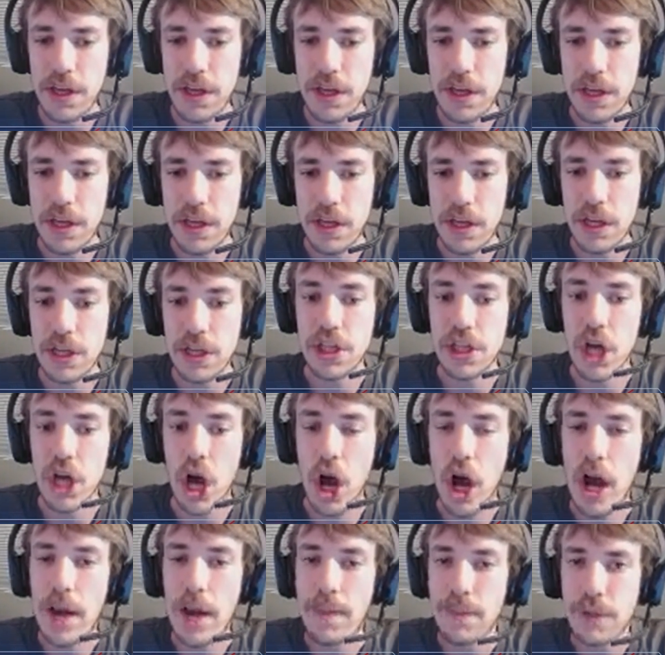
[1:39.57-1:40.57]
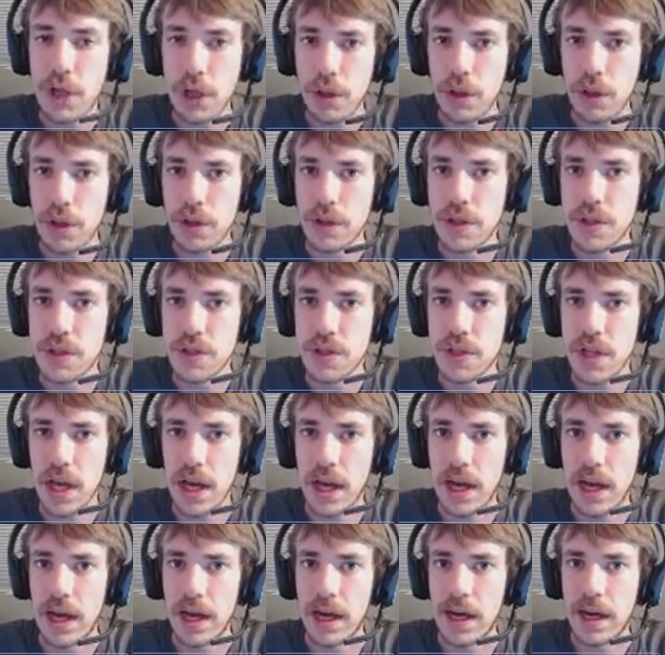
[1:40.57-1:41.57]
The time
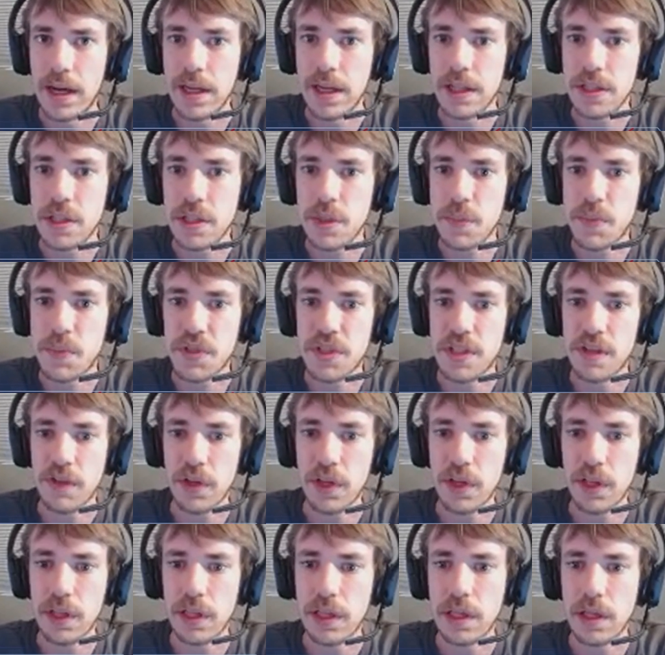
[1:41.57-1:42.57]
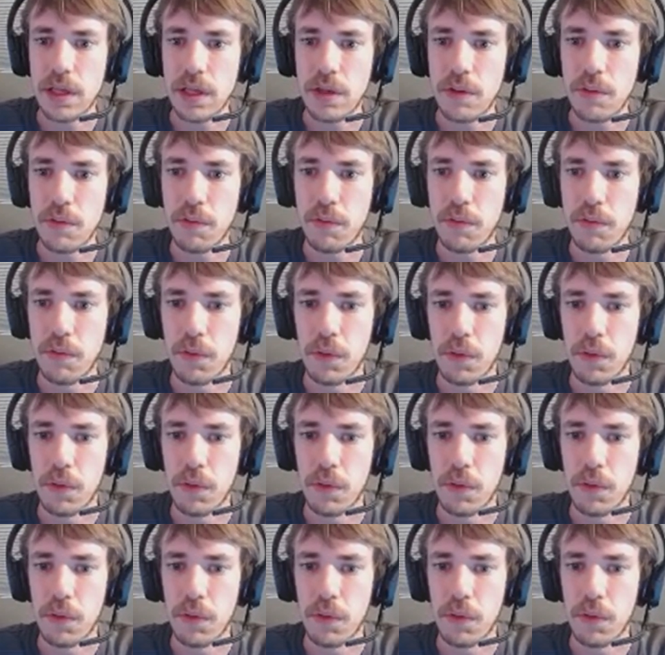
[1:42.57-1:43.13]
tokens are specifically